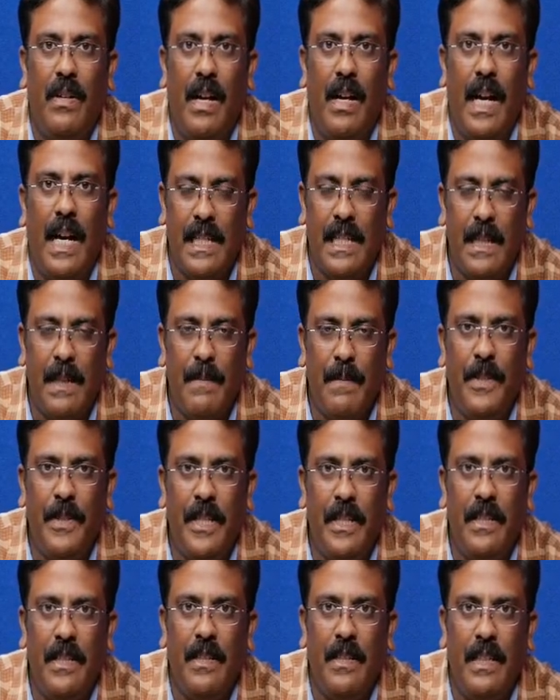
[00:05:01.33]
accept
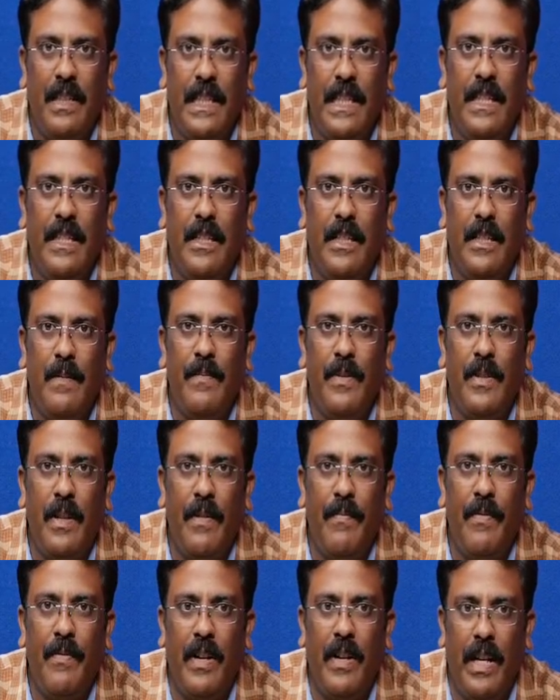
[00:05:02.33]
it in terms
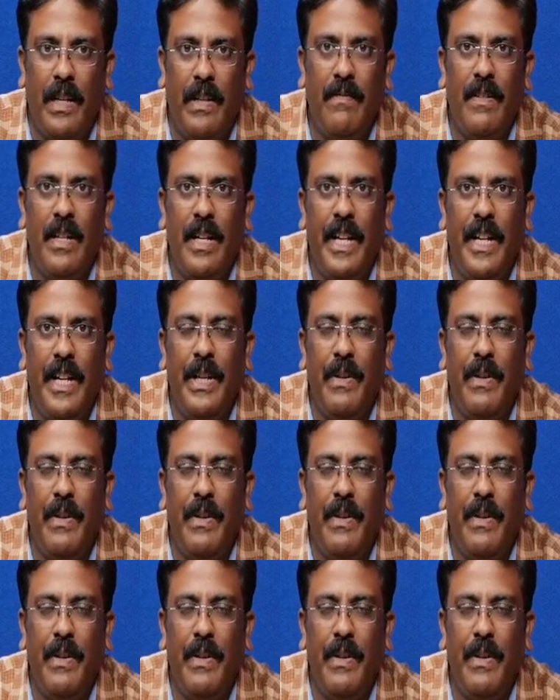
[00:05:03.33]
of converting